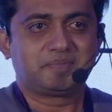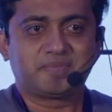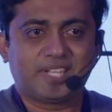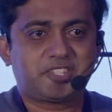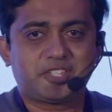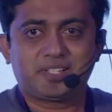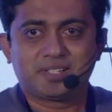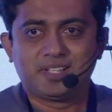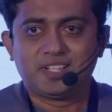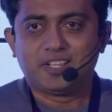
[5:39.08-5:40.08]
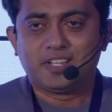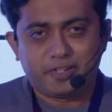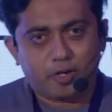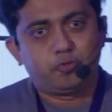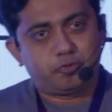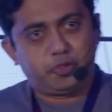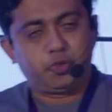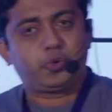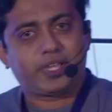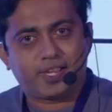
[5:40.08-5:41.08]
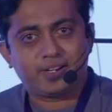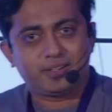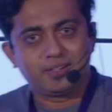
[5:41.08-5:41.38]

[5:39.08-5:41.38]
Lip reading: That's it. Now, do you care?